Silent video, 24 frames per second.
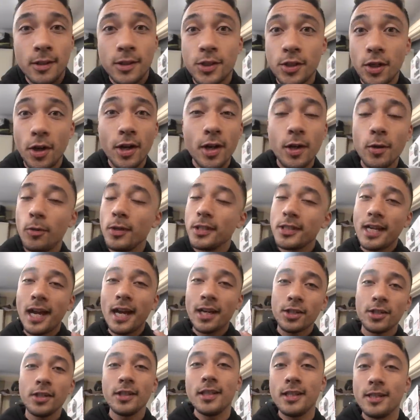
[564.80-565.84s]
So it was
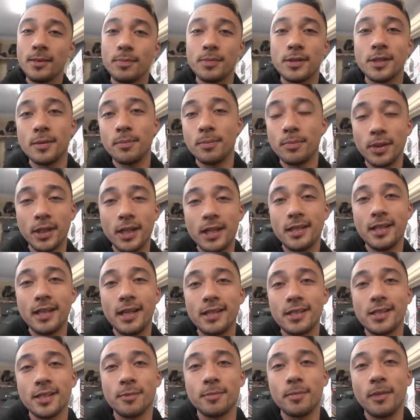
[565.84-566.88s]
actually some pretty
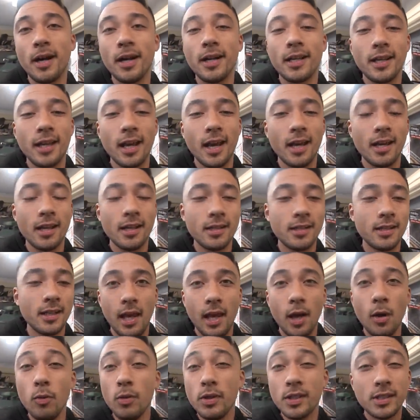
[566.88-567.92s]
decent money, and
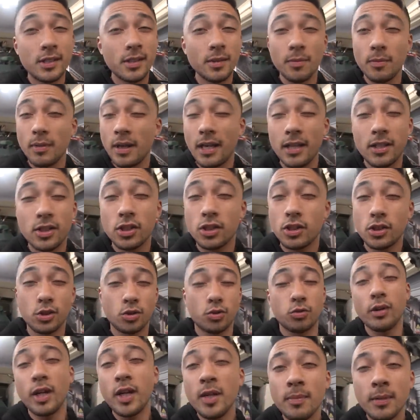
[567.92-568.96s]
it was
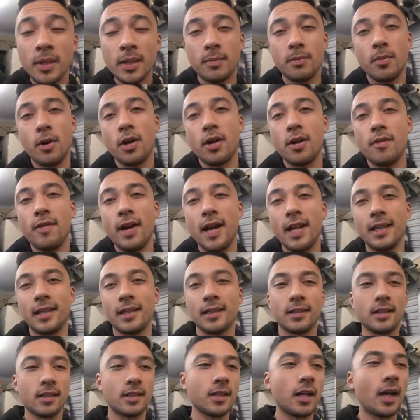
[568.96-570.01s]
extremely motivating
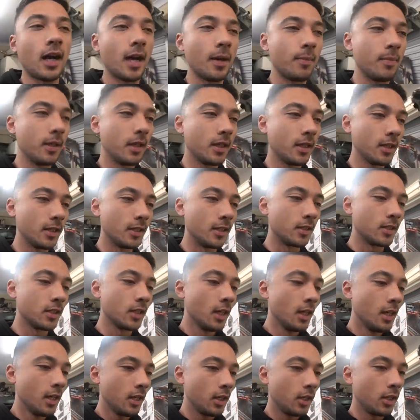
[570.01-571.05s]
at the time because,
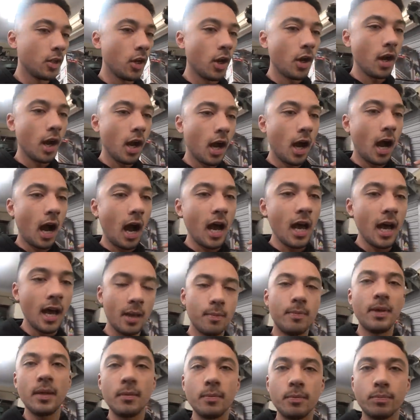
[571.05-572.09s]
you know, I
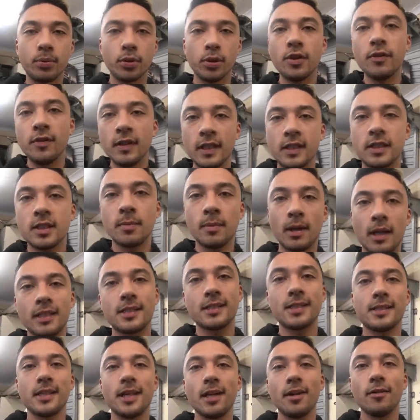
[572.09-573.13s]
had been proving to
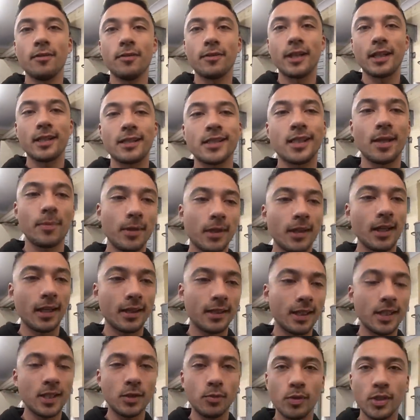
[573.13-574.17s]
myself that something like
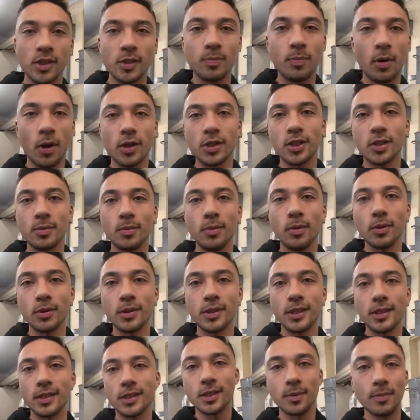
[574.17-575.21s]
this was possible
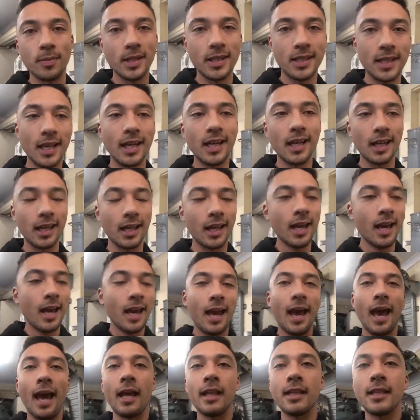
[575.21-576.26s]
since the beginning,
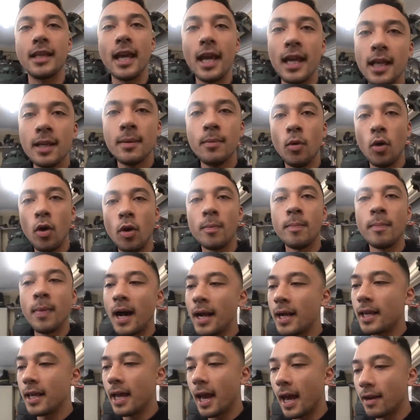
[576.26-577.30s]
and getting more
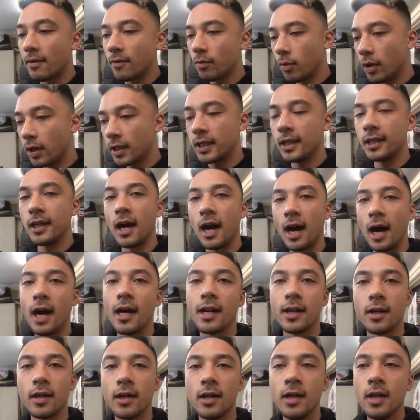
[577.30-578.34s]
money out of working
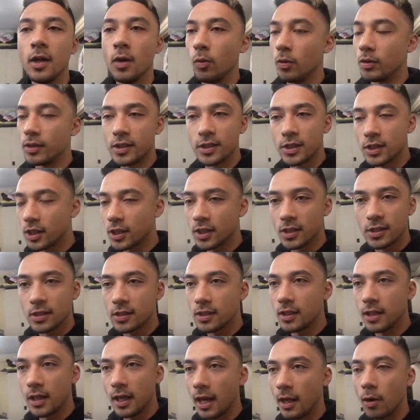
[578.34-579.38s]
harder was just
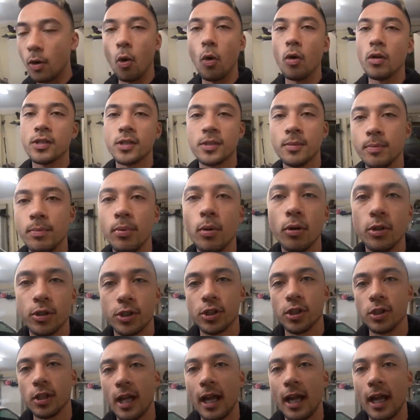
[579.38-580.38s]
an awesome push.